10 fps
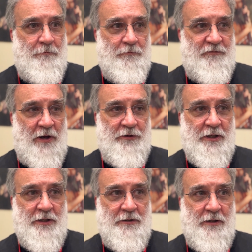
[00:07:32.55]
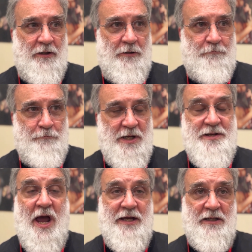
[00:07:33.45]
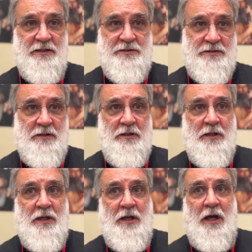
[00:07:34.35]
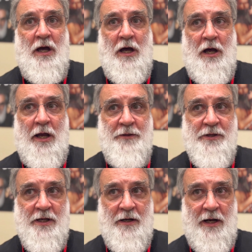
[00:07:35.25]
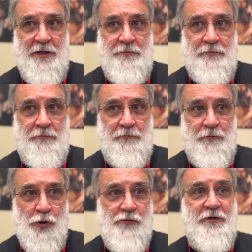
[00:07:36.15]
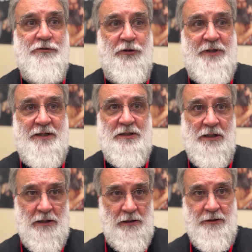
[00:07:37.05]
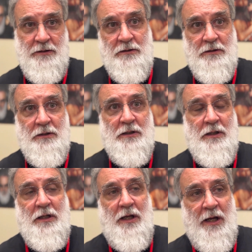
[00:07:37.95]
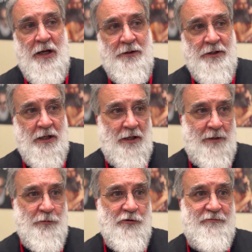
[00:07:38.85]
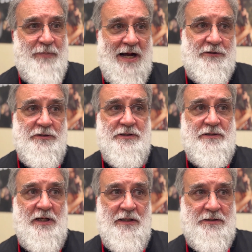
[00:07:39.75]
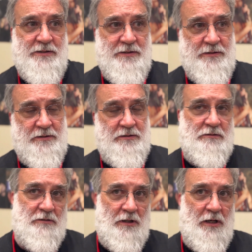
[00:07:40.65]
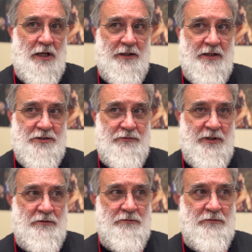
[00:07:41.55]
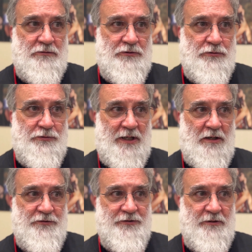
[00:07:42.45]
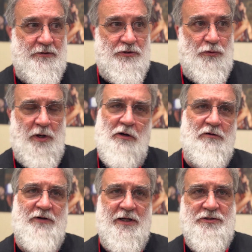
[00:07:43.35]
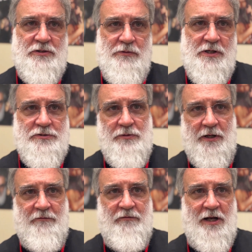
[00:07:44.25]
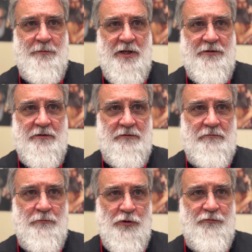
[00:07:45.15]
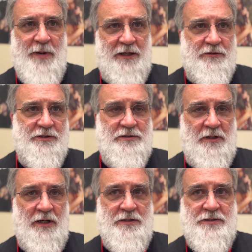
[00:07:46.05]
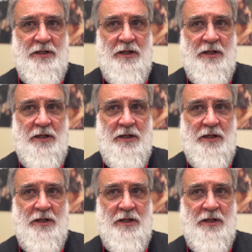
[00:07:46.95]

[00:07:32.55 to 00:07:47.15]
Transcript: founded in the mid '90s, and then I moved and took that to Italy. And then I moved back to the States, I guess around 2012, I guess it was, when I finally made the move back to the States.